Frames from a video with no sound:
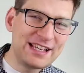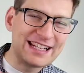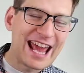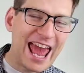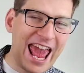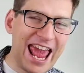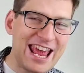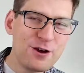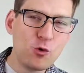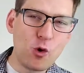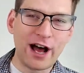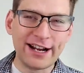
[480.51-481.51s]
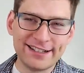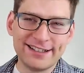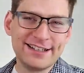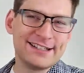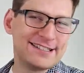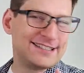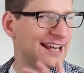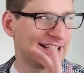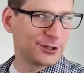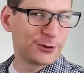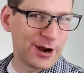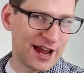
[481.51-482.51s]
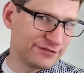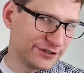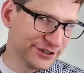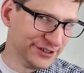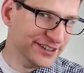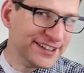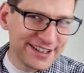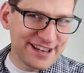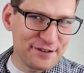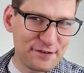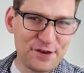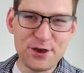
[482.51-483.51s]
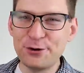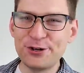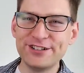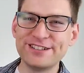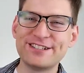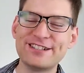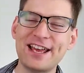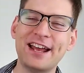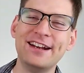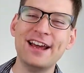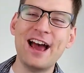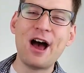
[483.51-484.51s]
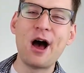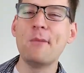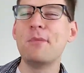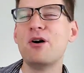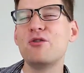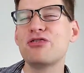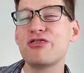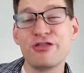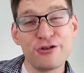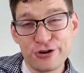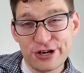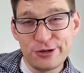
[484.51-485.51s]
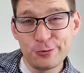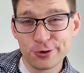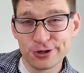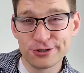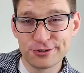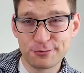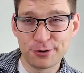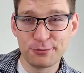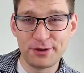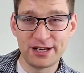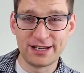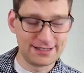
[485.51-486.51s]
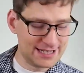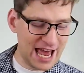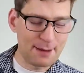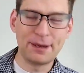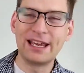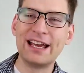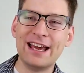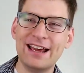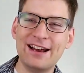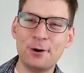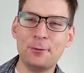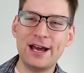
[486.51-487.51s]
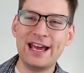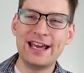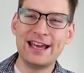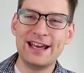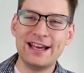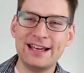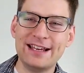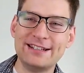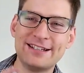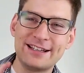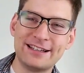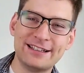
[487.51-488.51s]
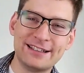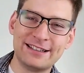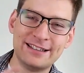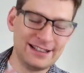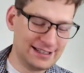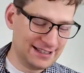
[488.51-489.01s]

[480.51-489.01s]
an A1 telegrapher if you could send about 30 words per minute, tapping away into the little